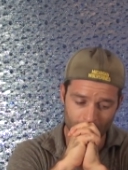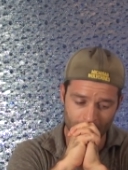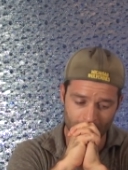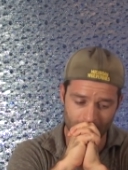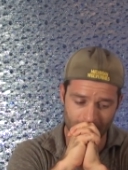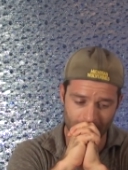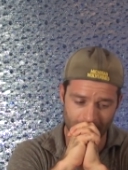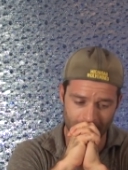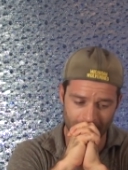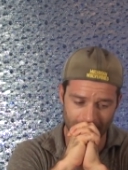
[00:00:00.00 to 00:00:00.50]

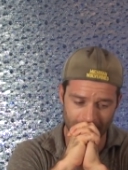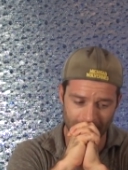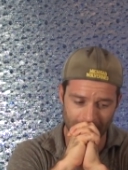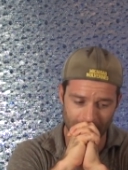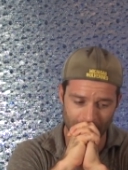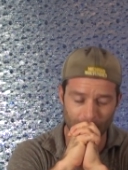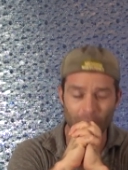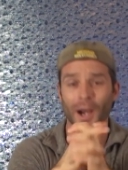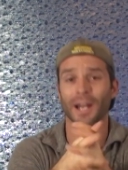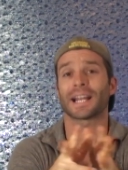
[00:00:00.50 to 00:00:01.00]
All
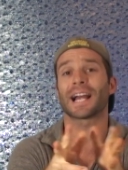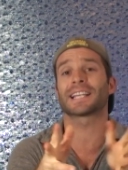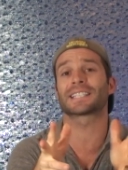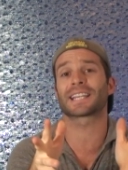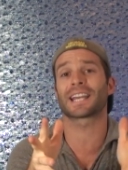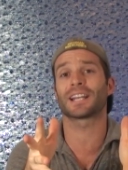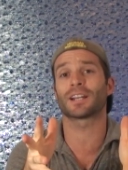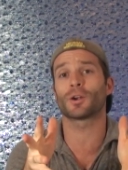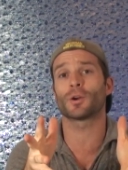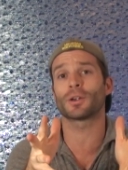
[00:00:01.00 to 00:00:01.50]
right,
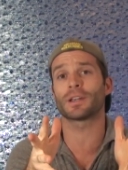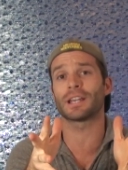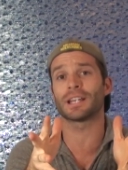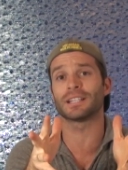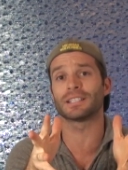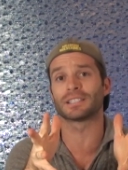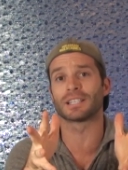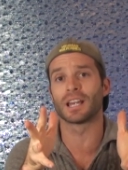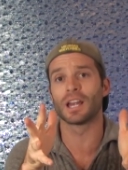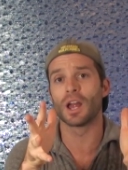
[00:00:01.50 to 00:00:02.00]
last category
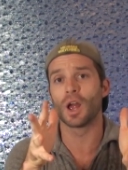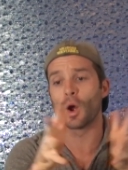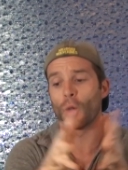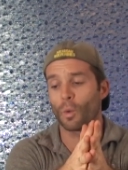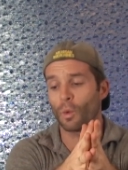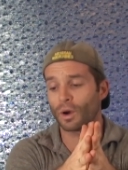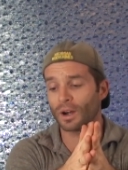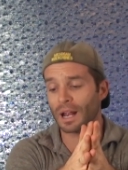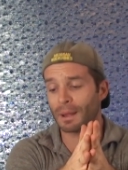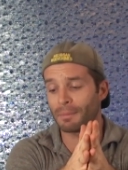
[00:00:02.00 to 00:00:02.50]
is
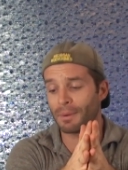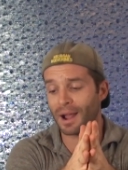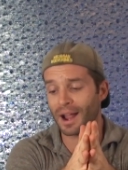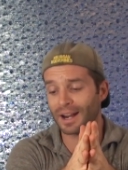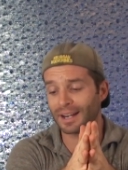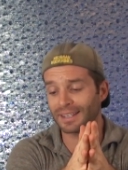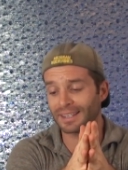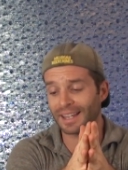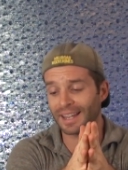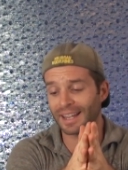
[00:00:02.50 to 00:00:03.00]
would I
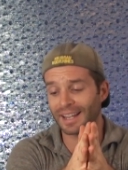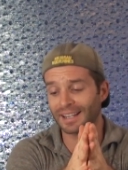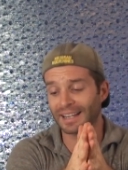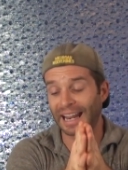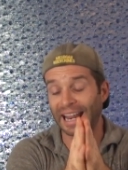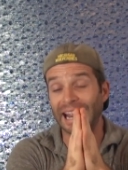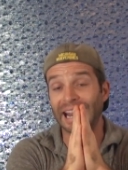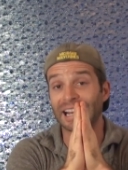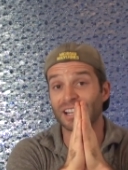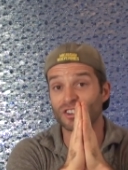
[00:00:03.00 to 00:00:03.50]
buy it again?
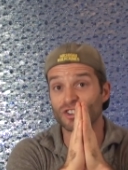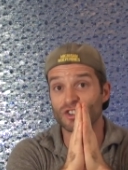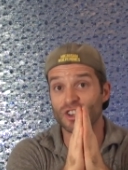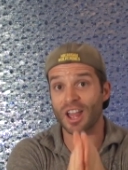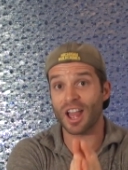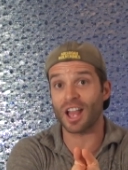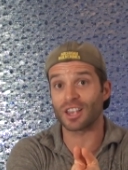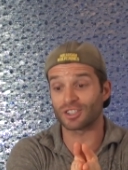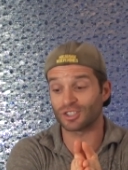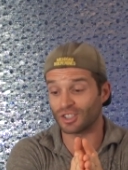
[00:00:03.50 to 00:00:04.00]
And
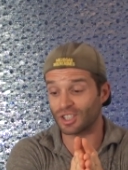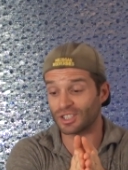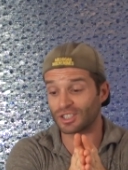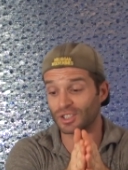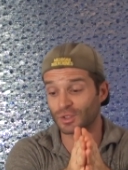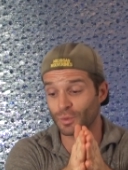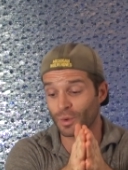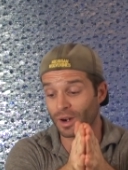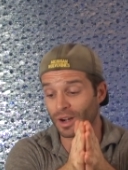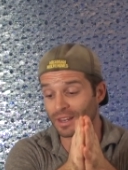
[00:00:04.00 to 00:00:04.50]
yes,
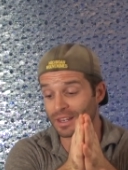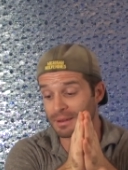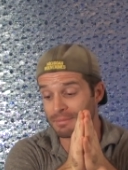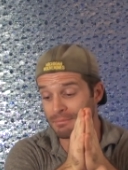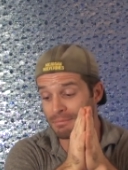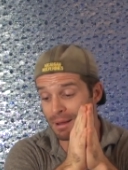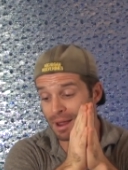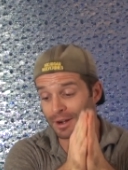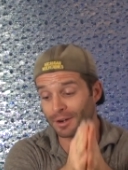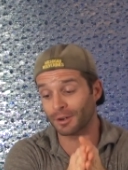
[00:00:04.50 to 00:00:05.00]
this is one of
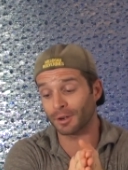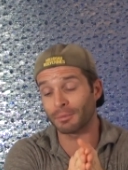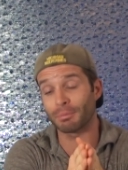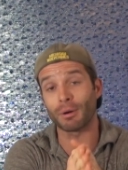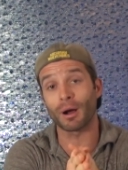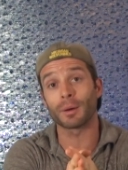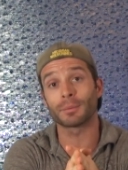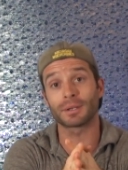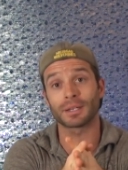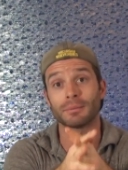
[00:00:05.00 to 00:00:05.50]
the better
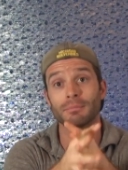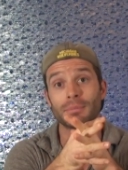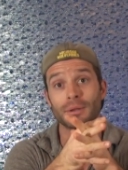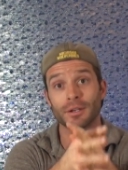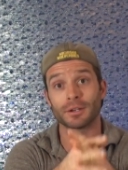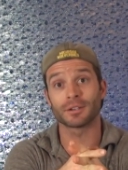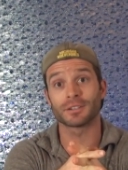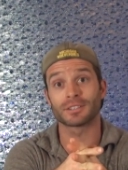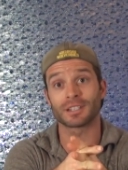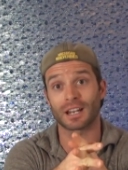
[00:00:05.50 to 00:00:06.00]
pumpkin
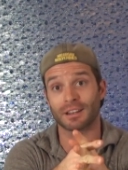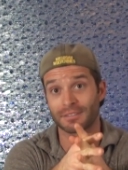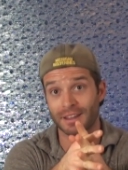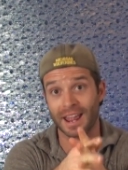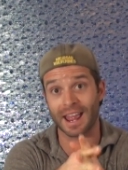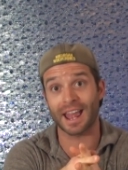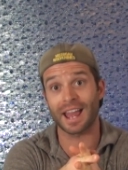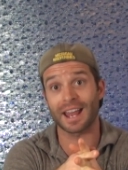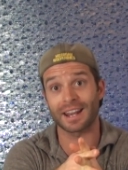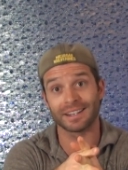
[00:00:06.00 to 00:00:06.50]
beers that I've
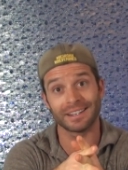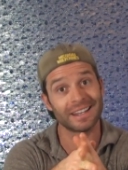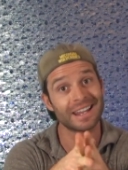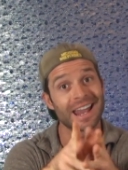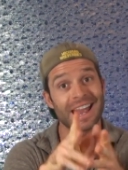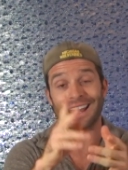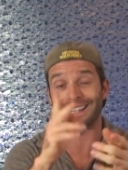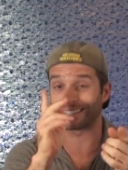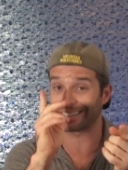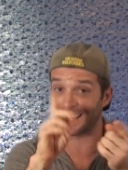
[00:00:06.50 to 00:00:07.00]
had.
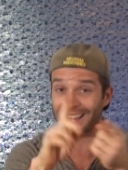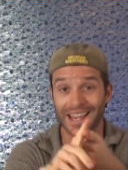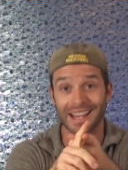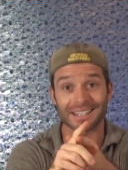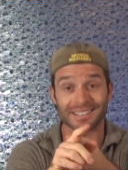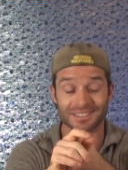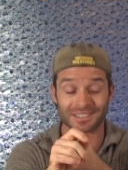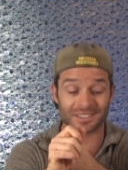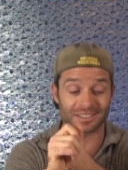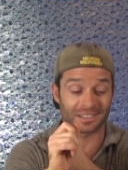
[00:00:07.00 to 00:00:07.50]
It
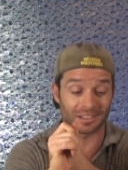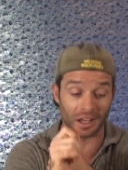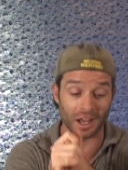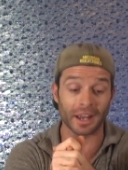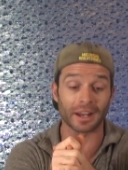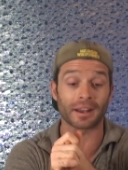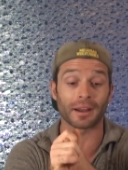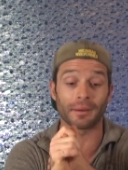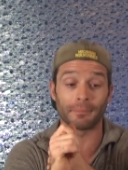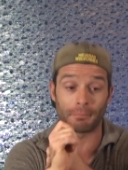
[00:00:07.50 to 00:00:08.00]
tastes
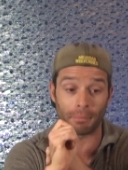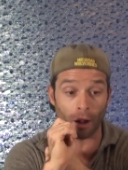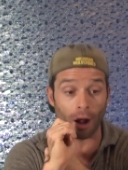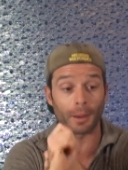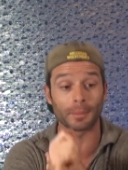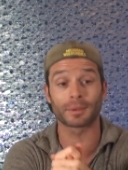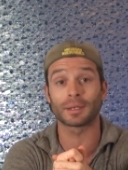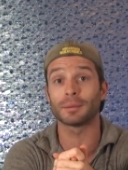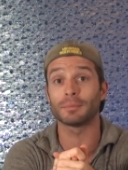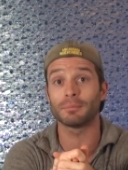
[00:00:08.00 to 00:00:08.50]
like a
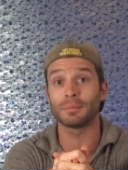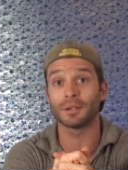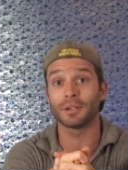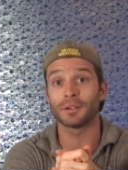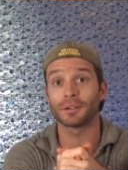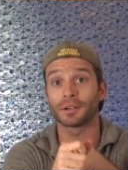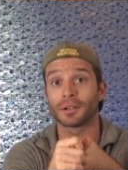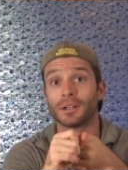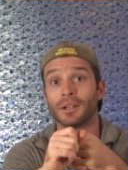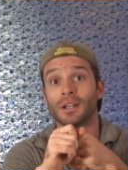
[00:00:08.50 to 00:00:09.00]
pumpkin
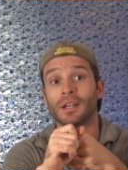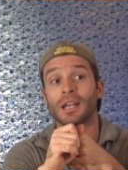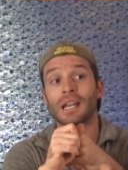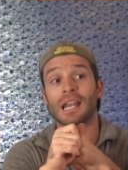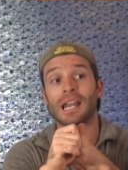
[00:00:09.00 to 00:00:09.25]
beer.